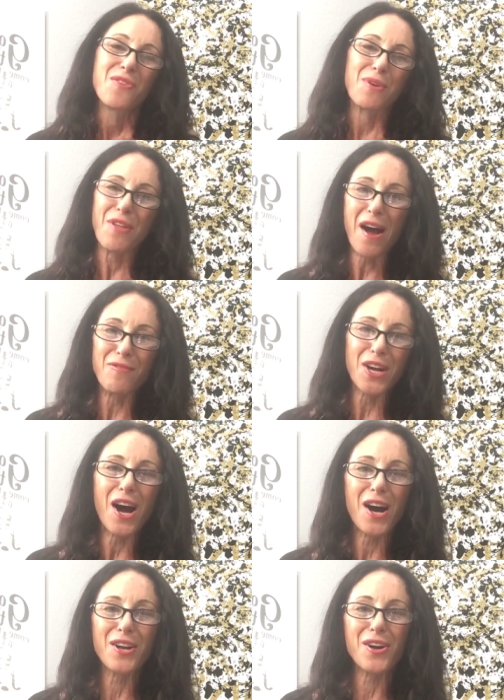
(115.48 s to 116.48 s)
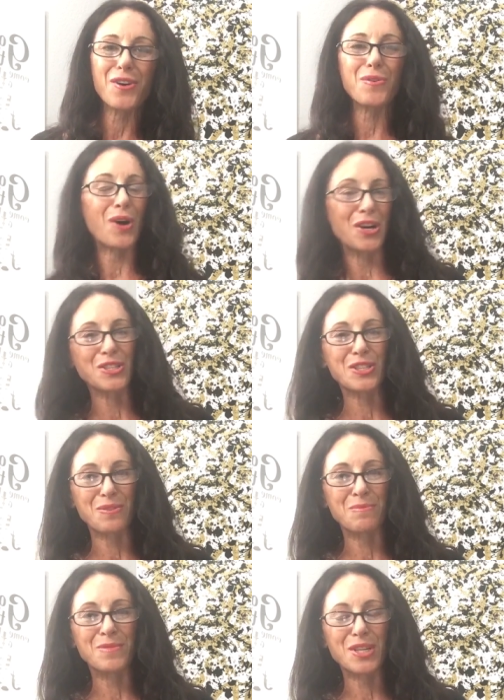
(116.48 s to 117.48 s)
with avocado on
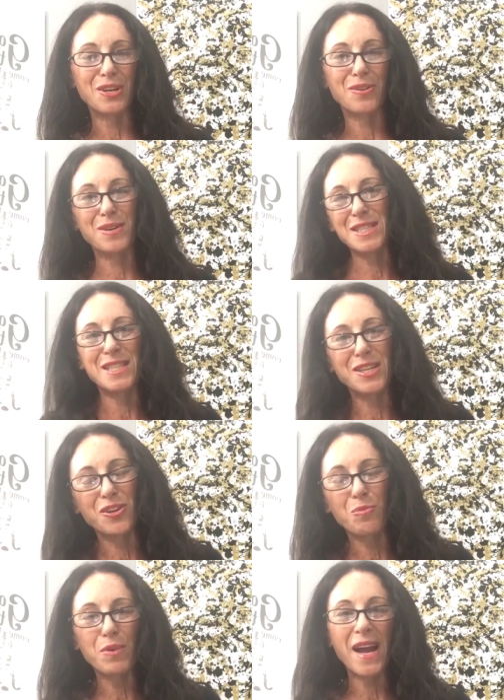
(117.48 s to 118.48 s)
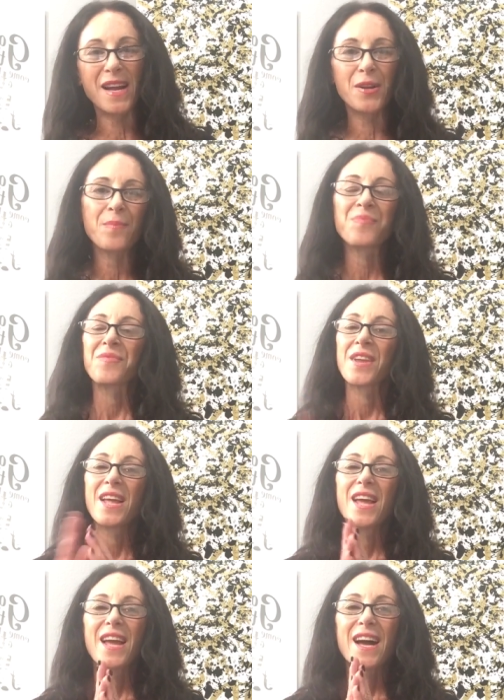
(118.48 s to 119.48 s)
some, Ezekiel bread.
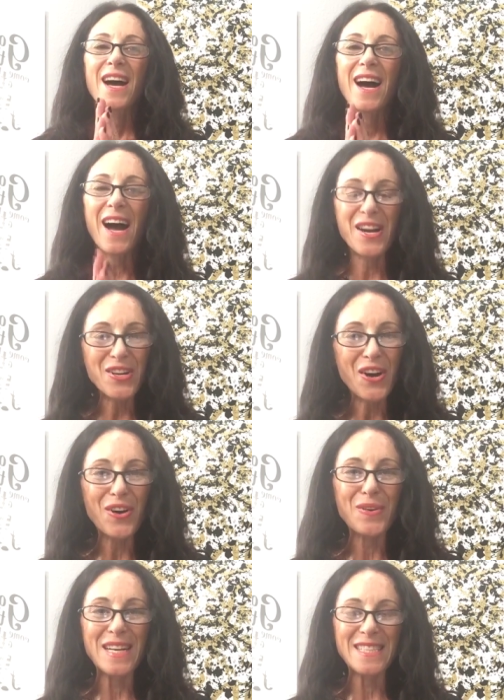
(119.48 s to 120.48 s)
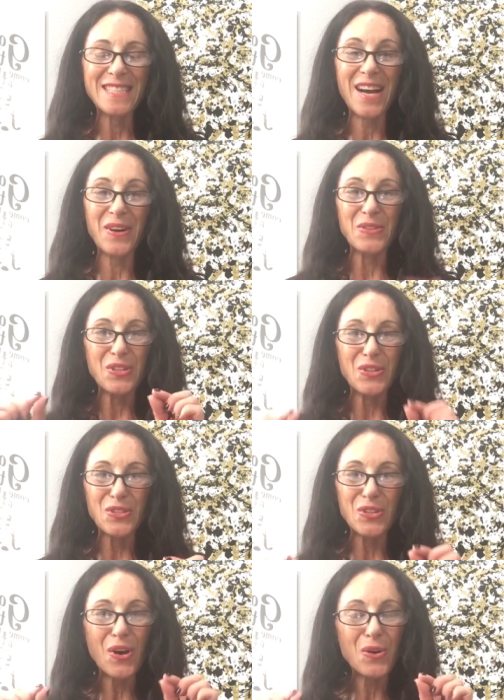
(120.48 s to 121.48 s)
I know it sounds
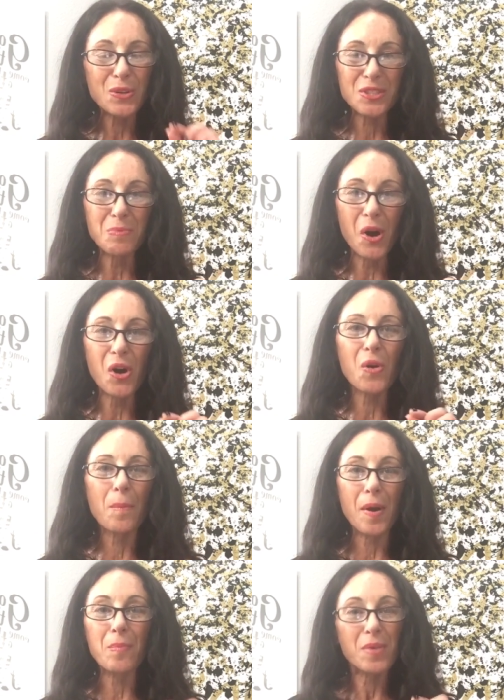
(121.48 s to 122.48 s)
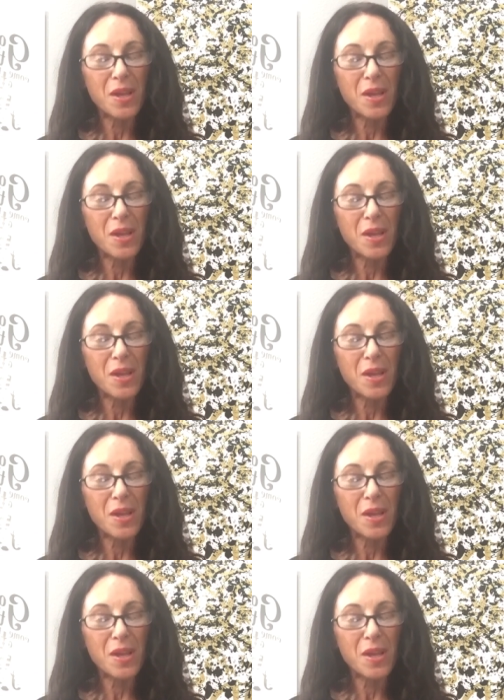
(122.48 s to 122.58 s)
so small, but